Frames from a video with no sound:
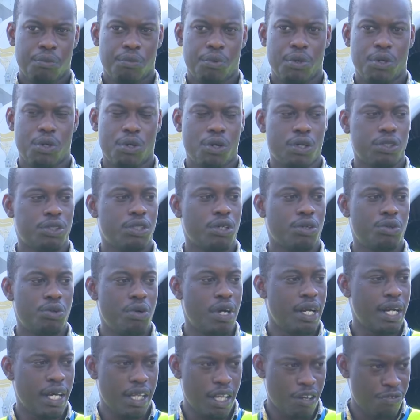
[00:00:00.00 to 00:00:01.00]
we'll also do
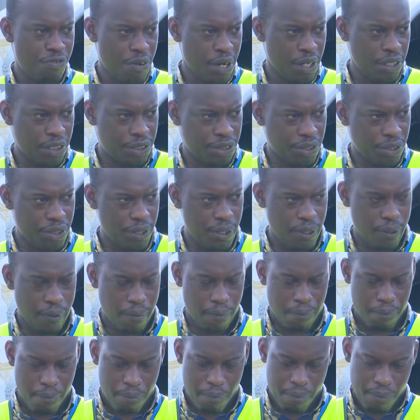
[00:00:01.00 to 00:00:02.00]
another function
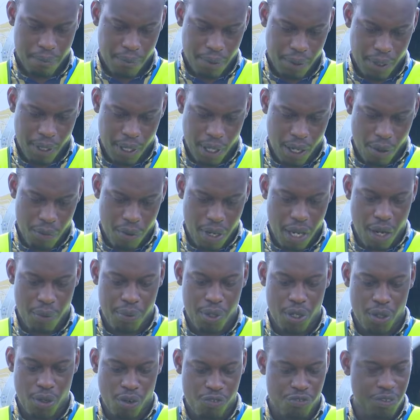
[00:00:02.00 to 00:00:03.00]
uh, where
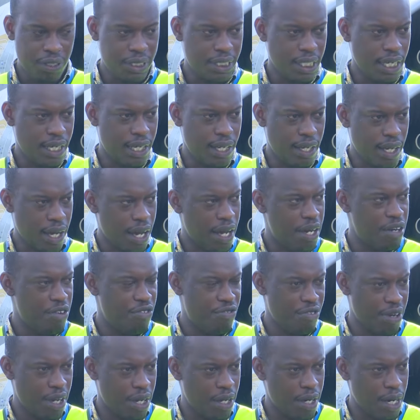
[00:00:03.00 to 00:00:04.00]
we'll officially
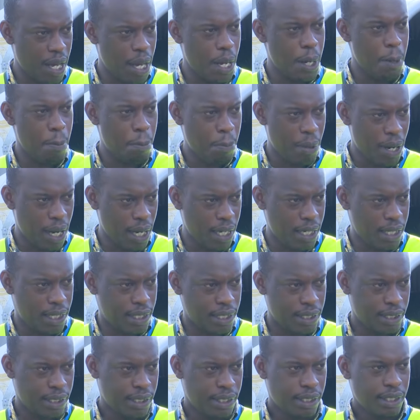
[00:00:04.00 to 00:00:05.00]
unveil, unpack,
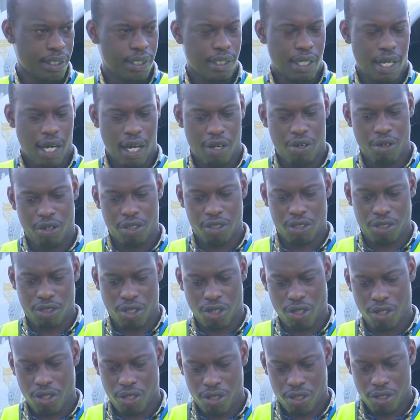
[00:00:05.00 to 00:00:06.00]
and
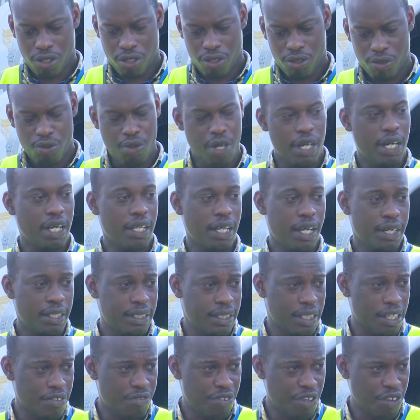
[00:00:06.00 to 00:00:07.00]
also do another
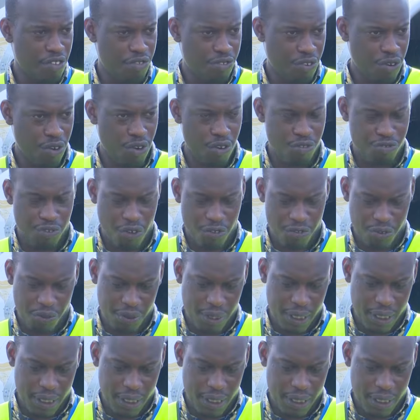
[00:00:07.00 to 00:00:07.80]
receiving for, for, for